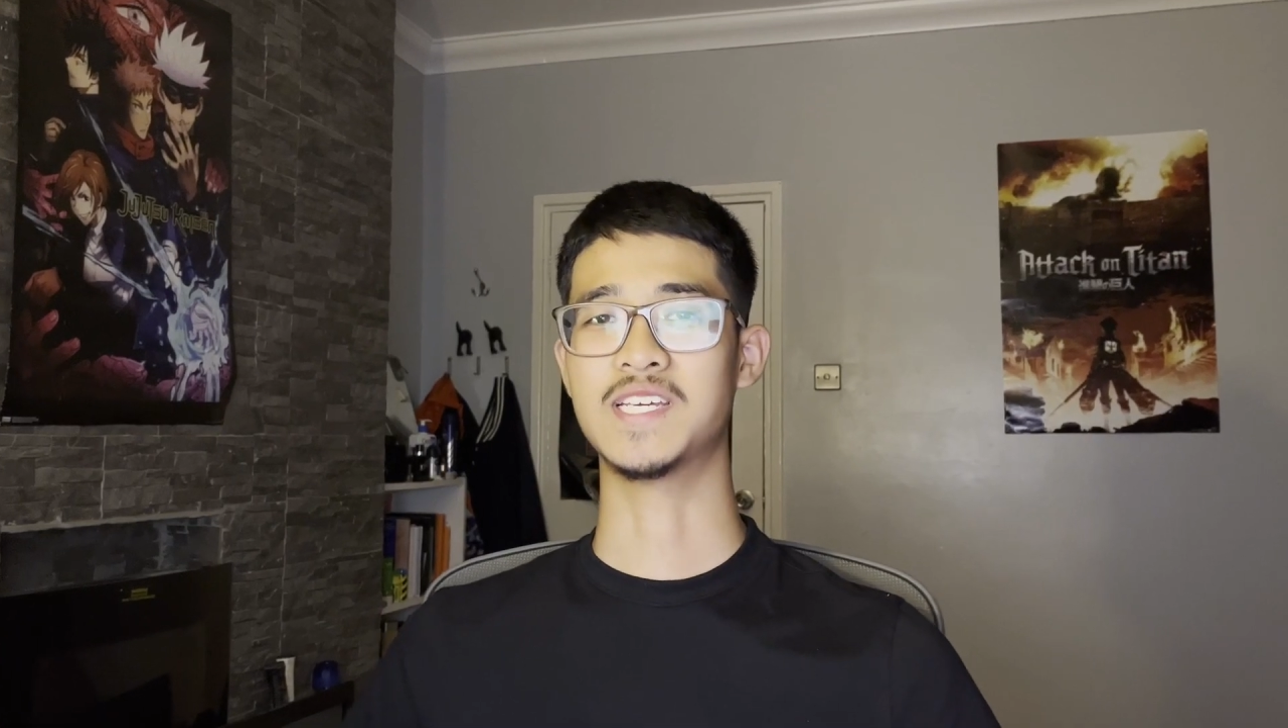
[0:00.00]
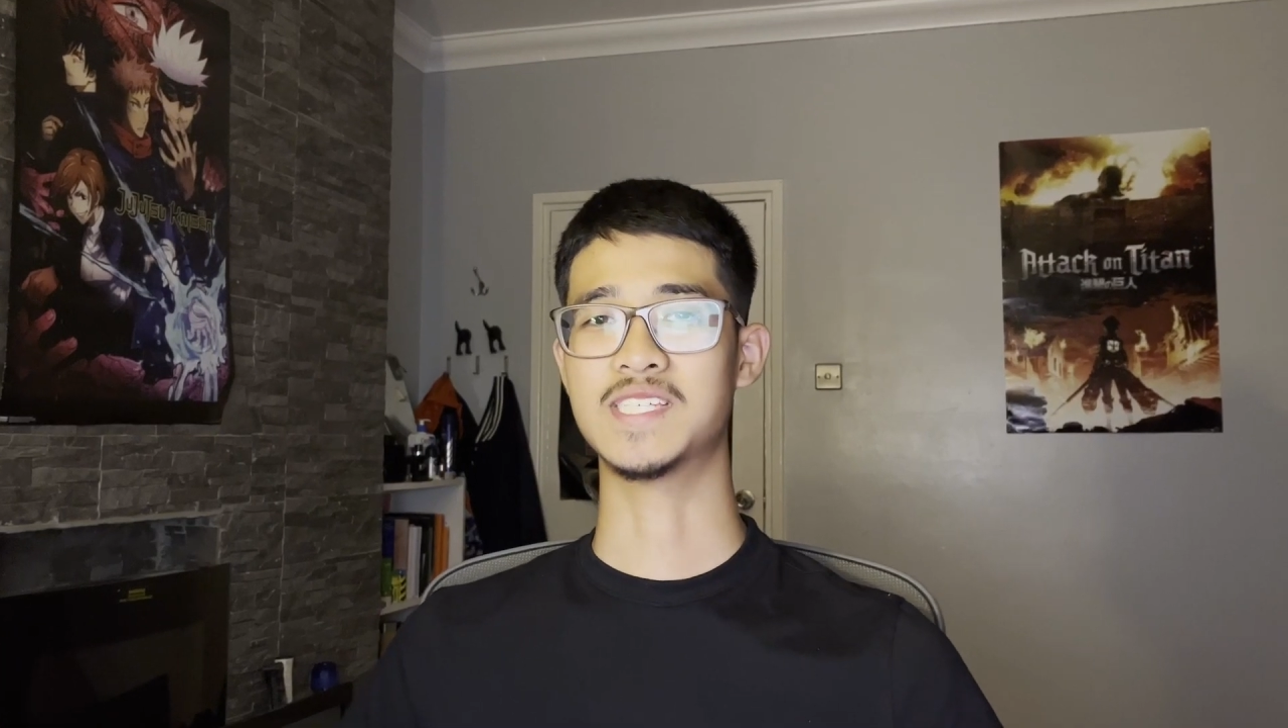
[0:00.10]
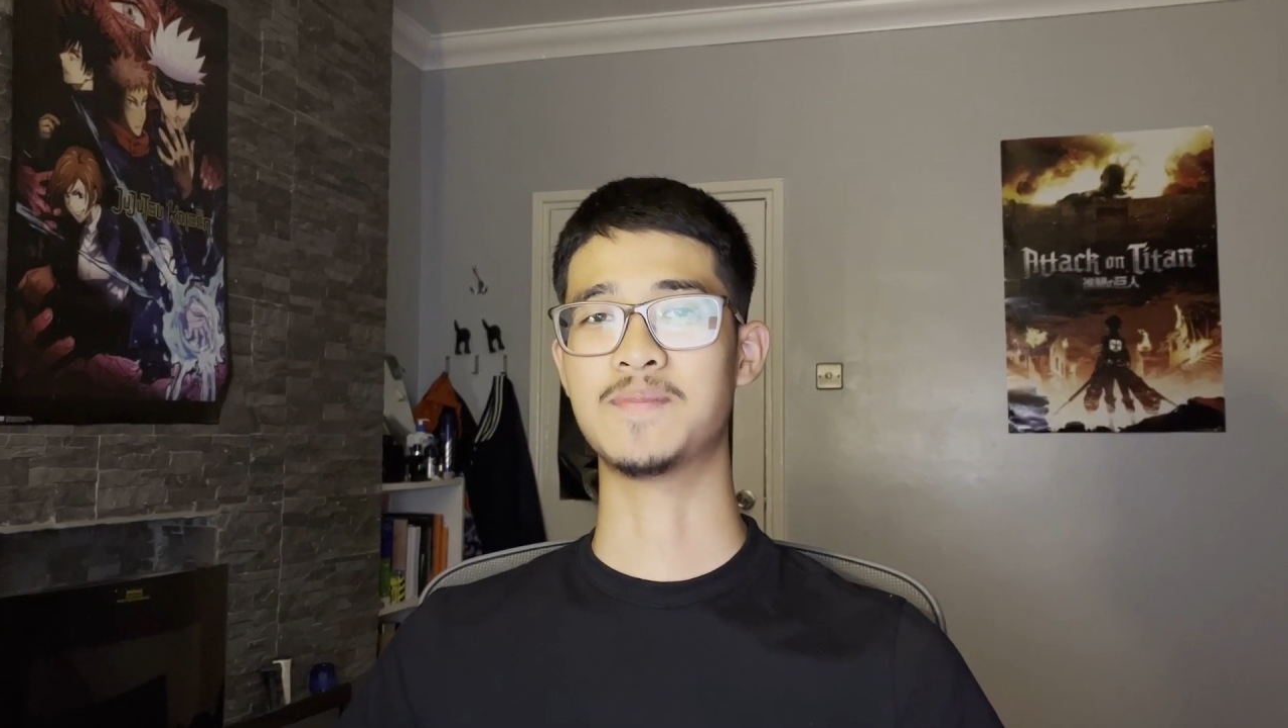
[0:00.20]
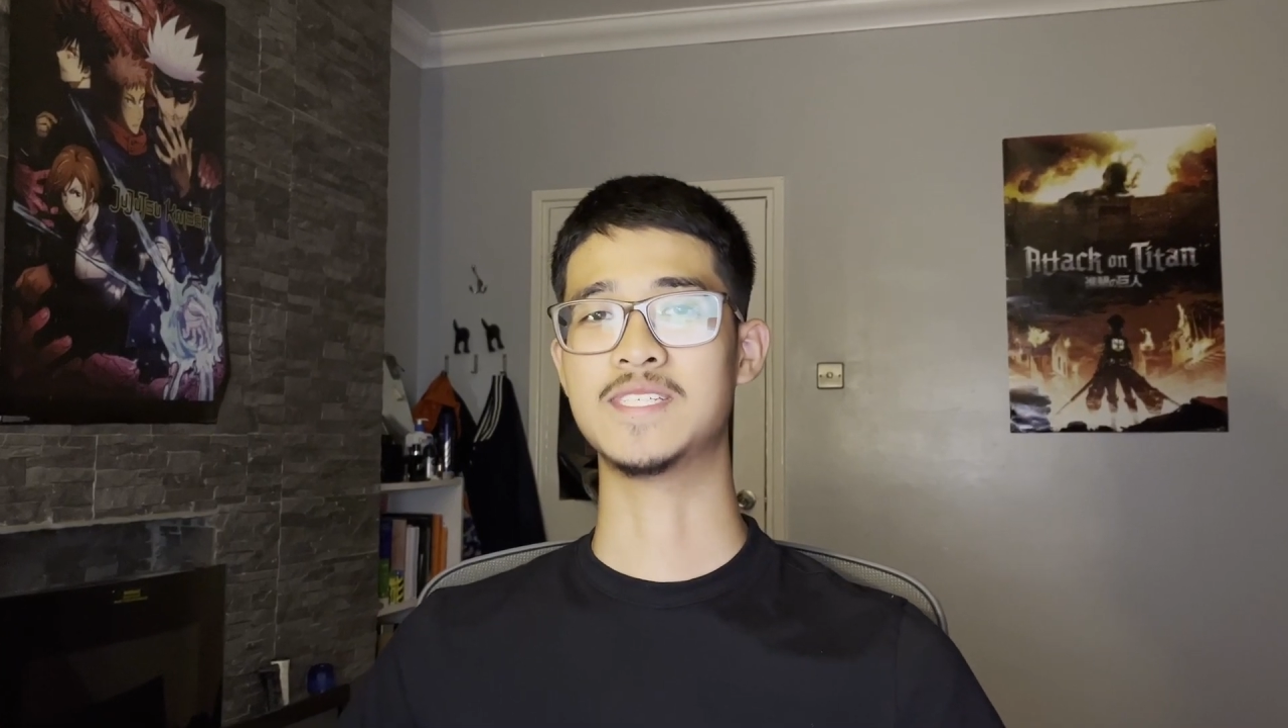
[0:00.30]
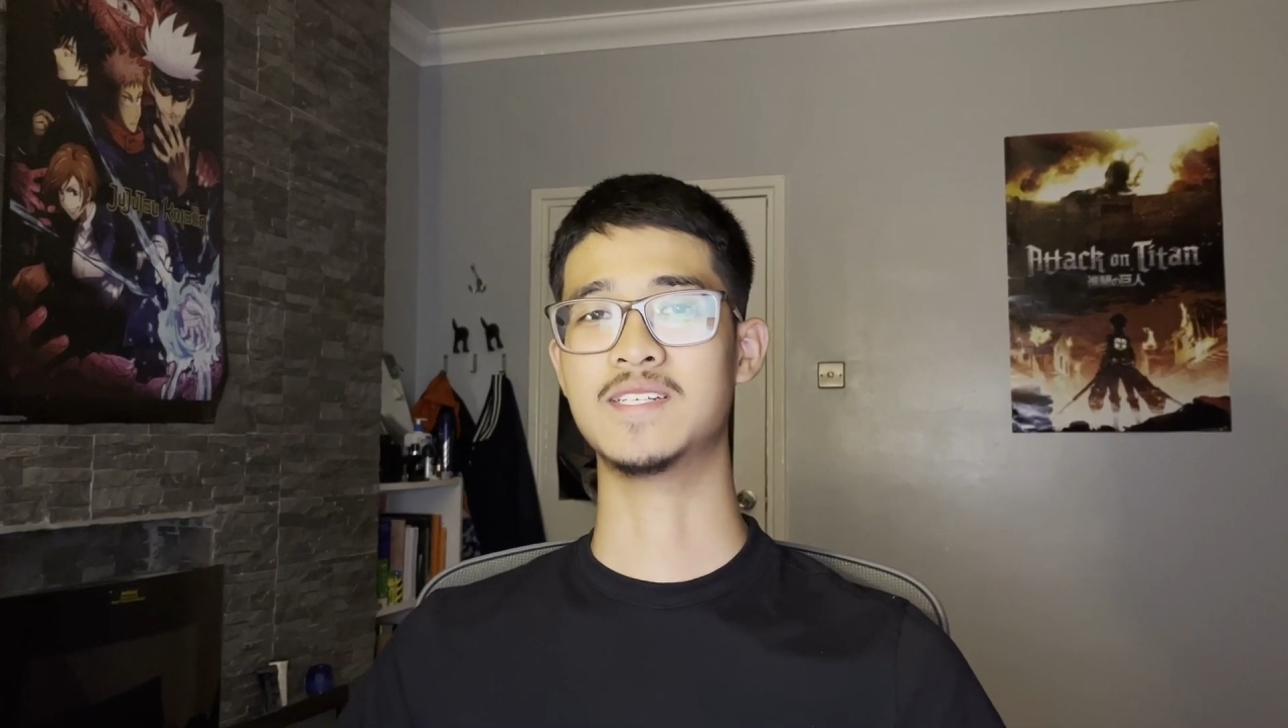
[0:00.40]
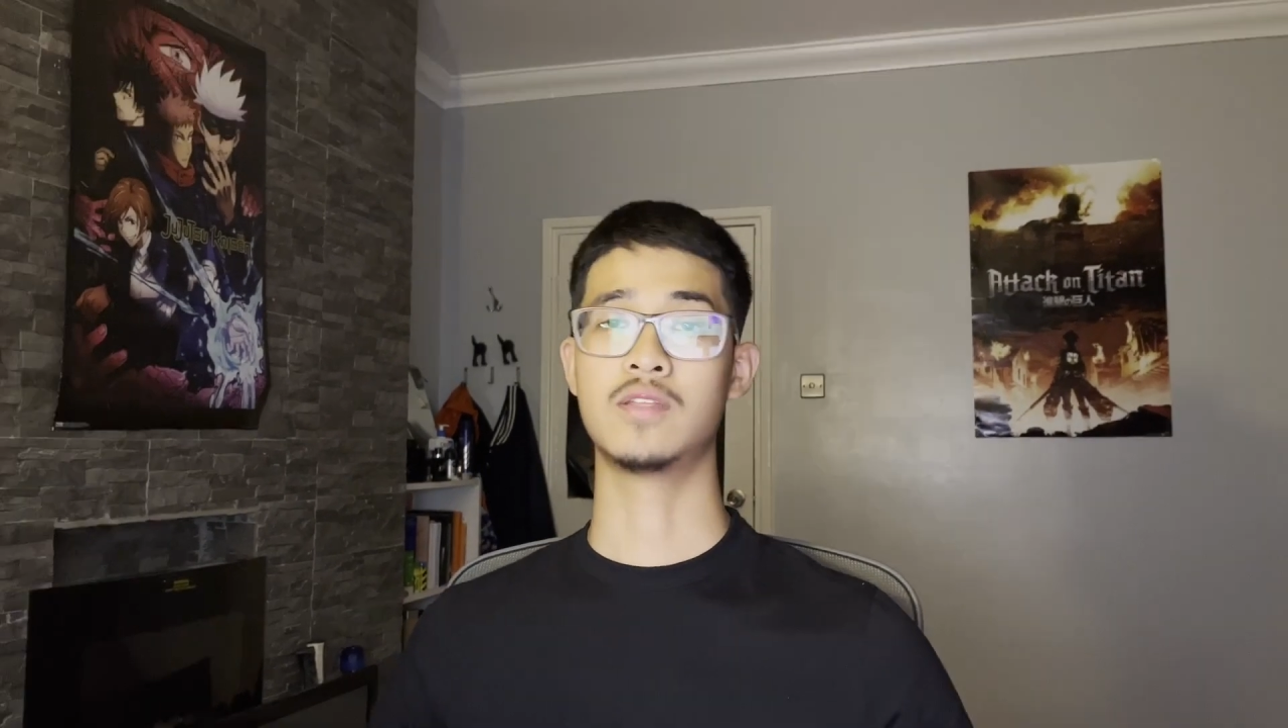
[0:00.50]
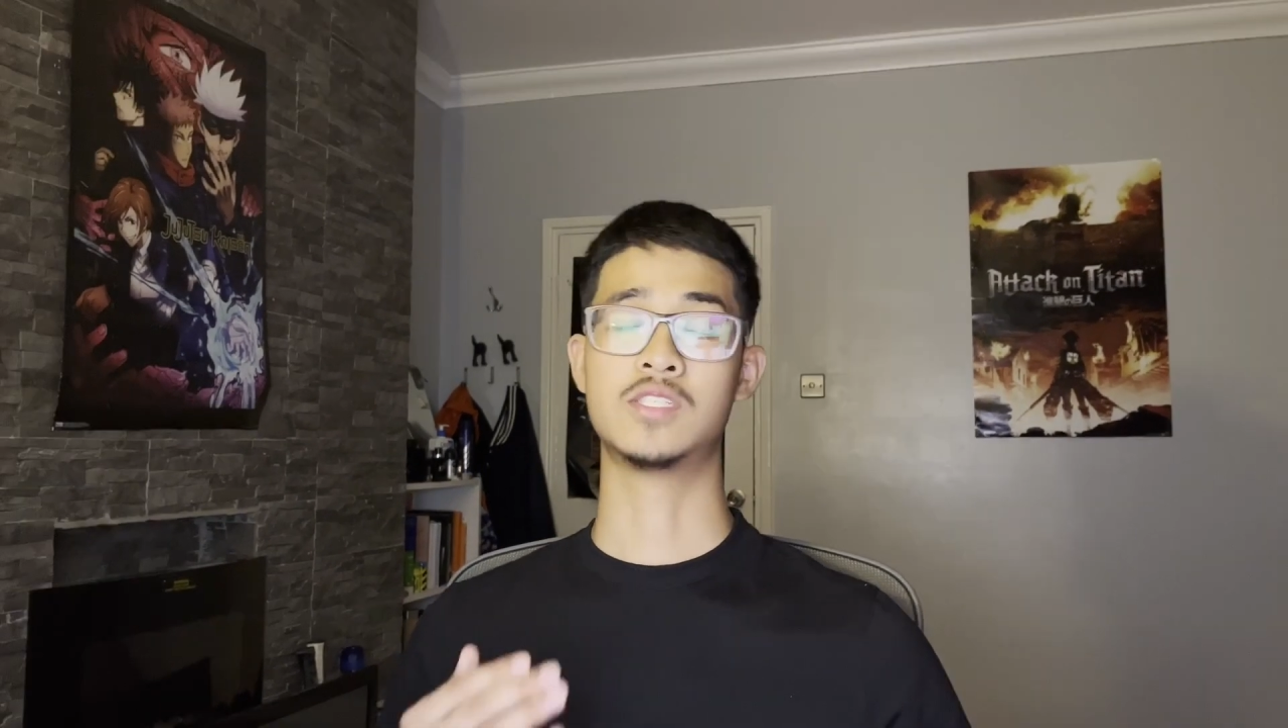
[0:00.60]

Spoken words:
accepted.